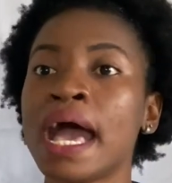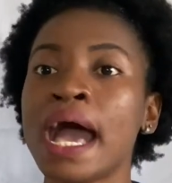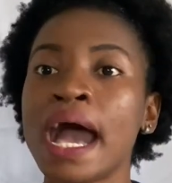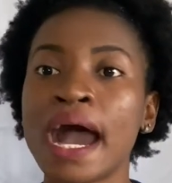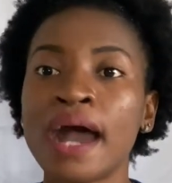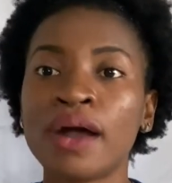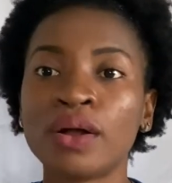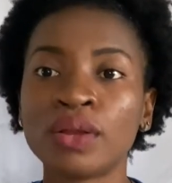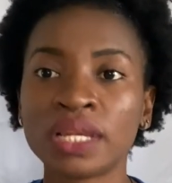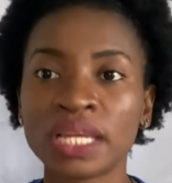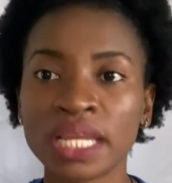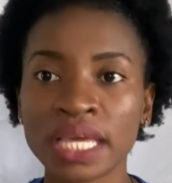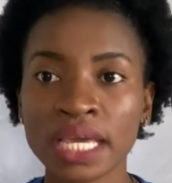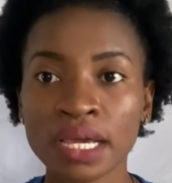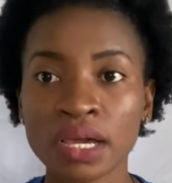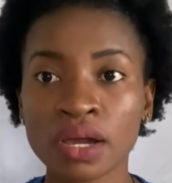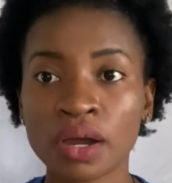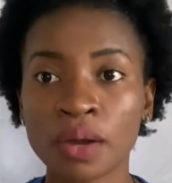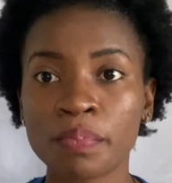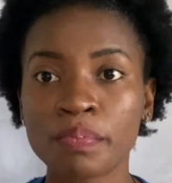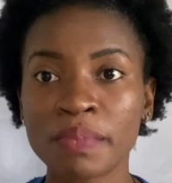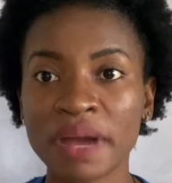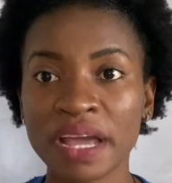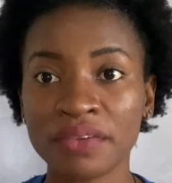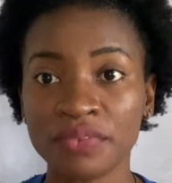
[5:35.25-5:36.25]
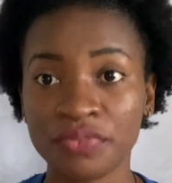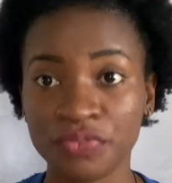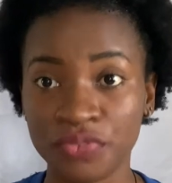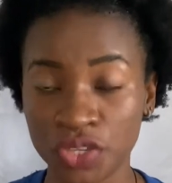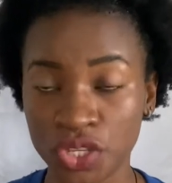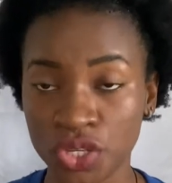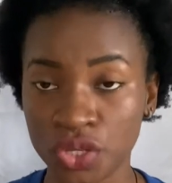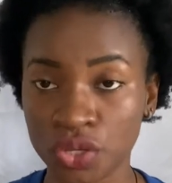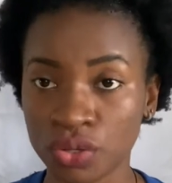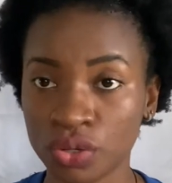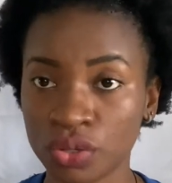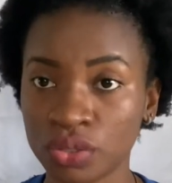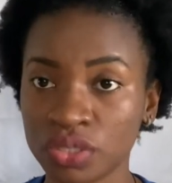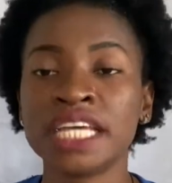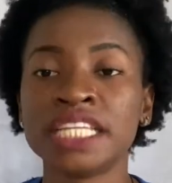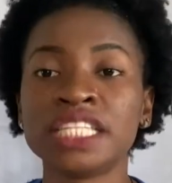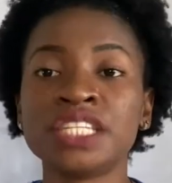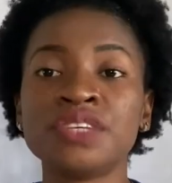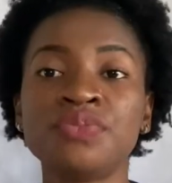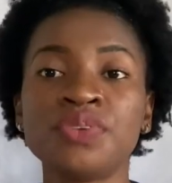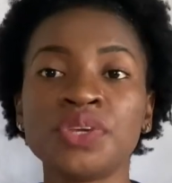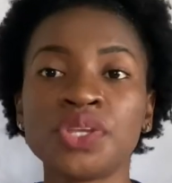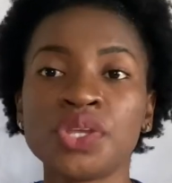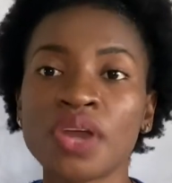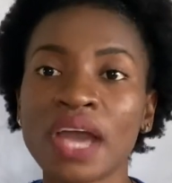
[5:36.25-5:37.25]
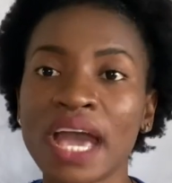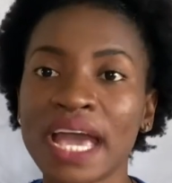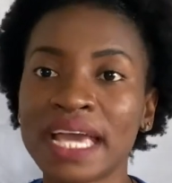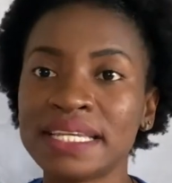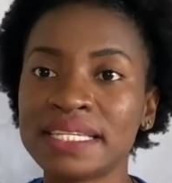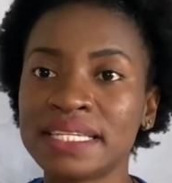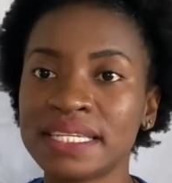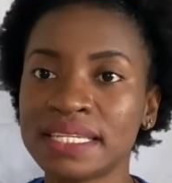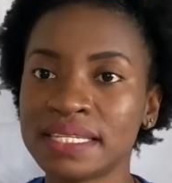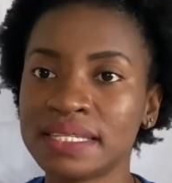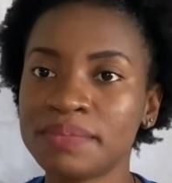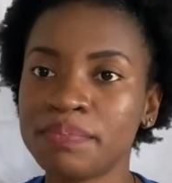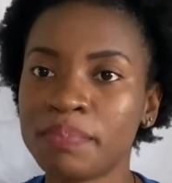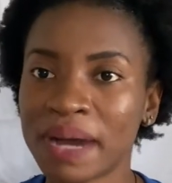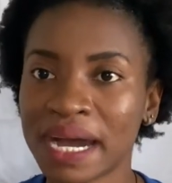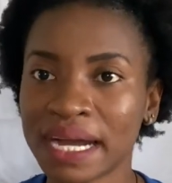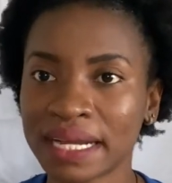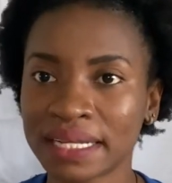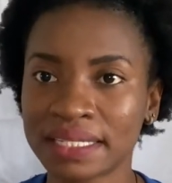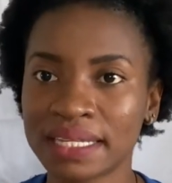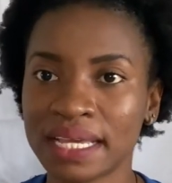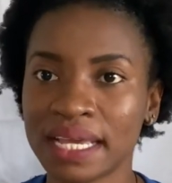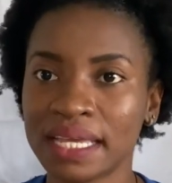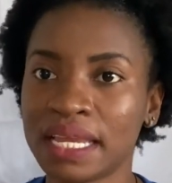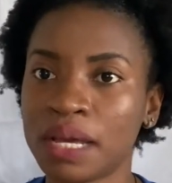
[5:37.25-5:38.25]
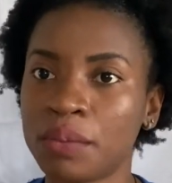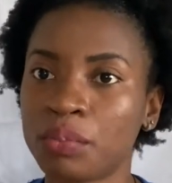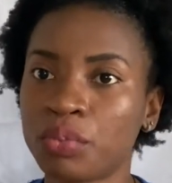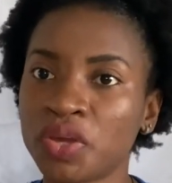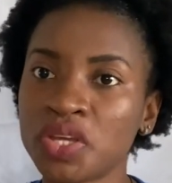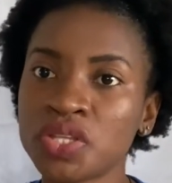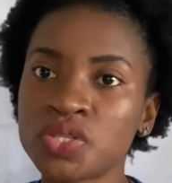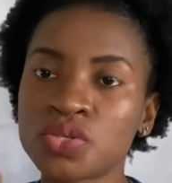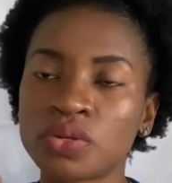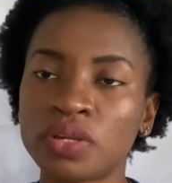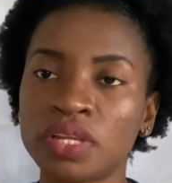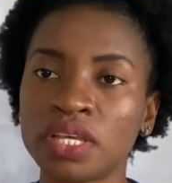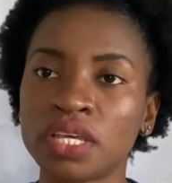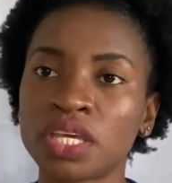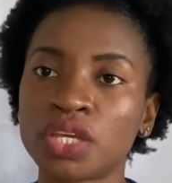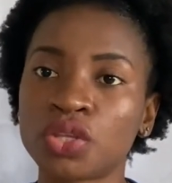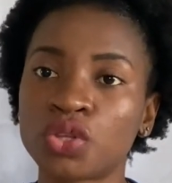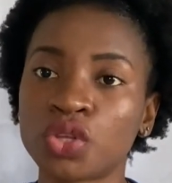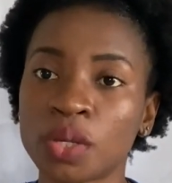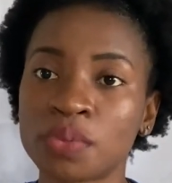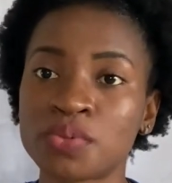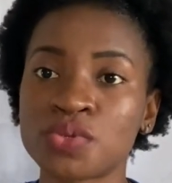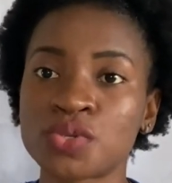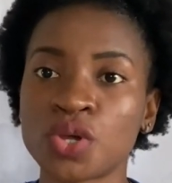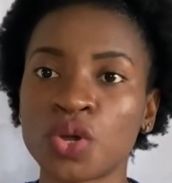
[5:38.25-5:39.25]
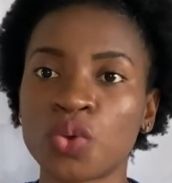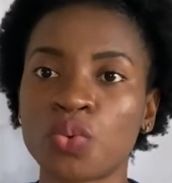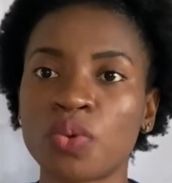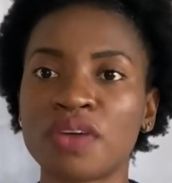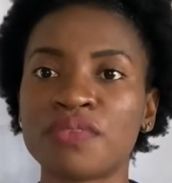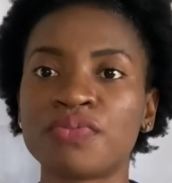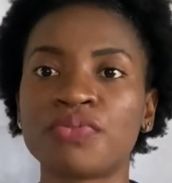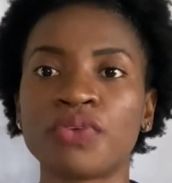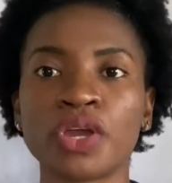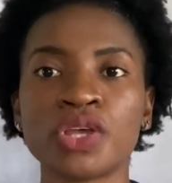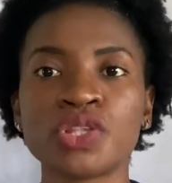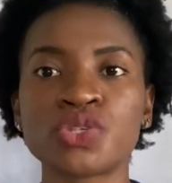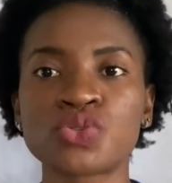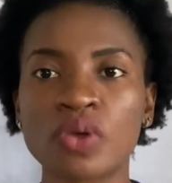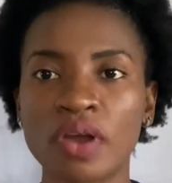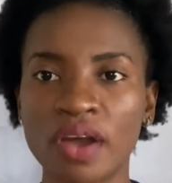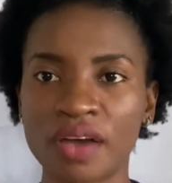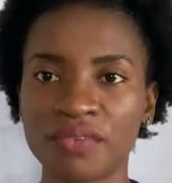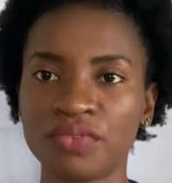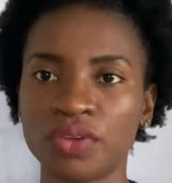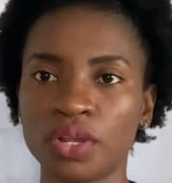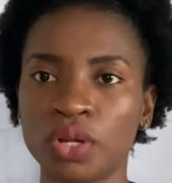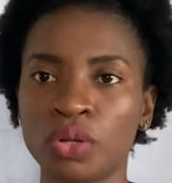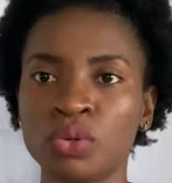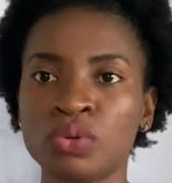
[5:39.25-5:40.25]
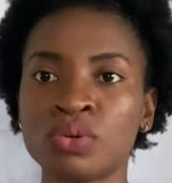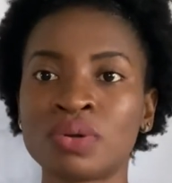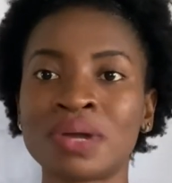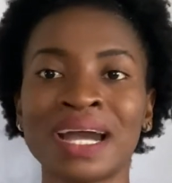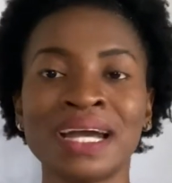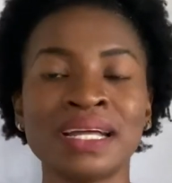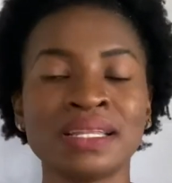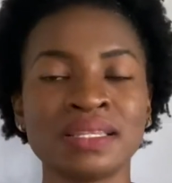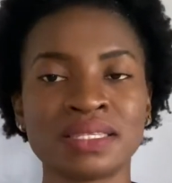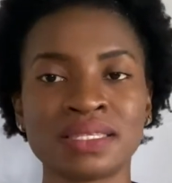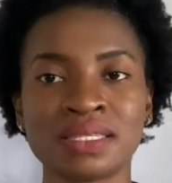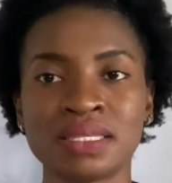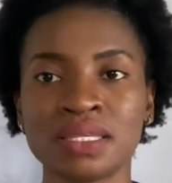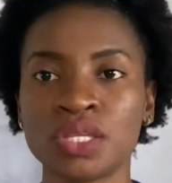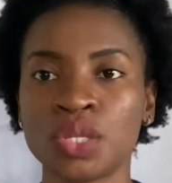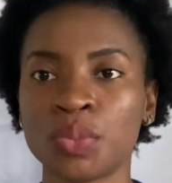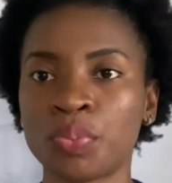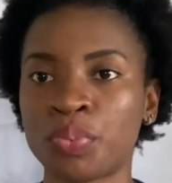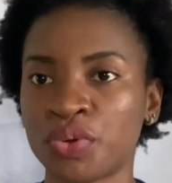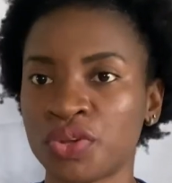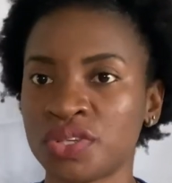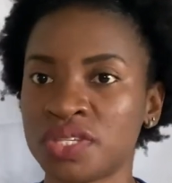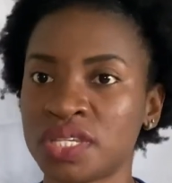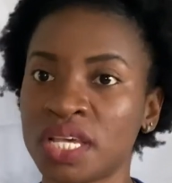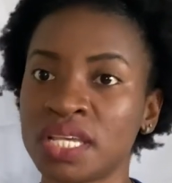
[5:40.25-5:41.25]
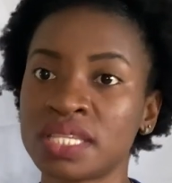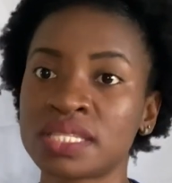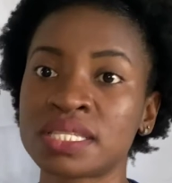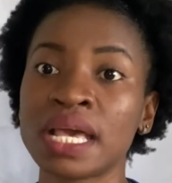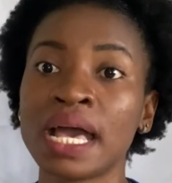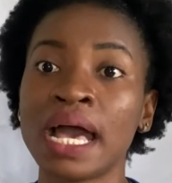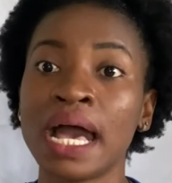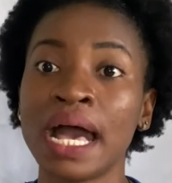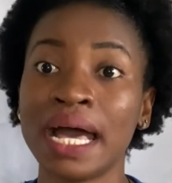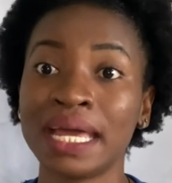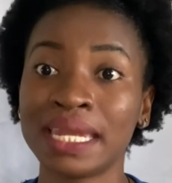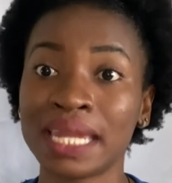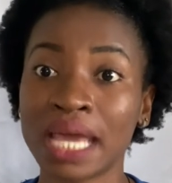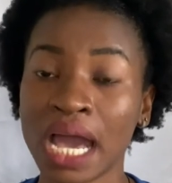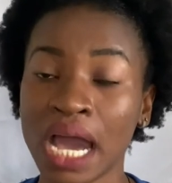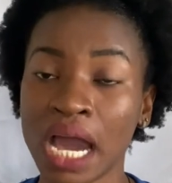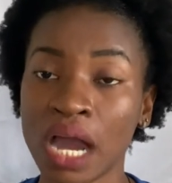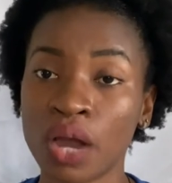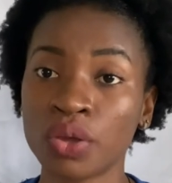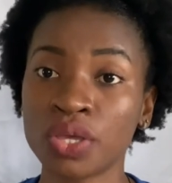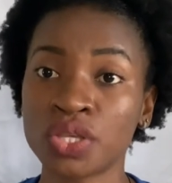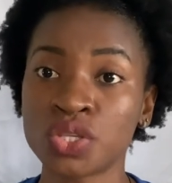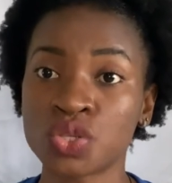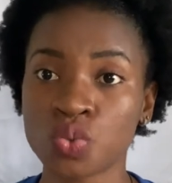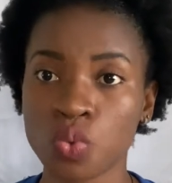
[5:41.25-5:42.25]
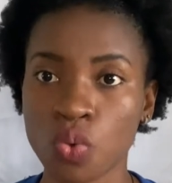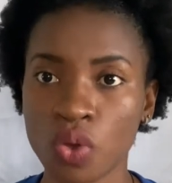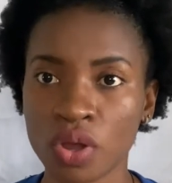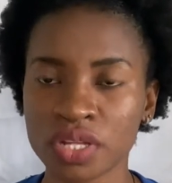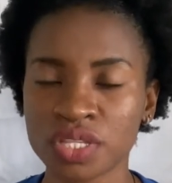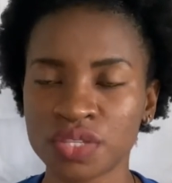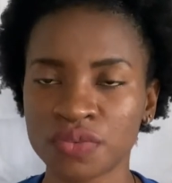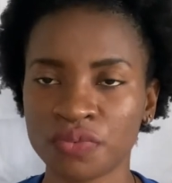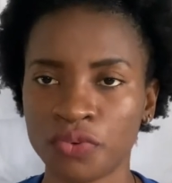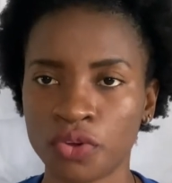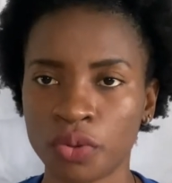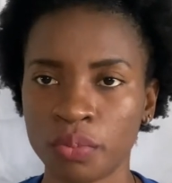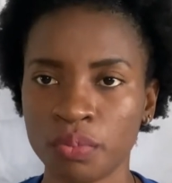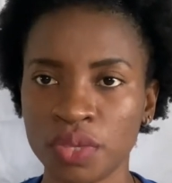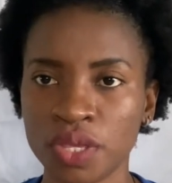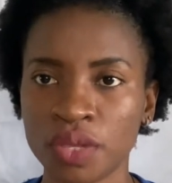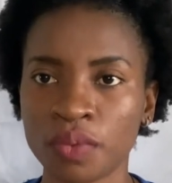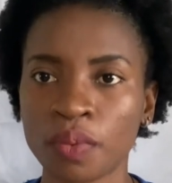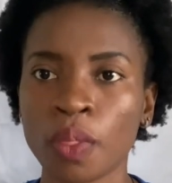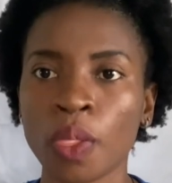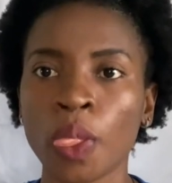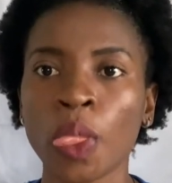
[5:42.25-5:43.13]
I'll link up my video, the video I did back then. I'm going to link it up somewhere for you to have a look and see the process and how it worked for me.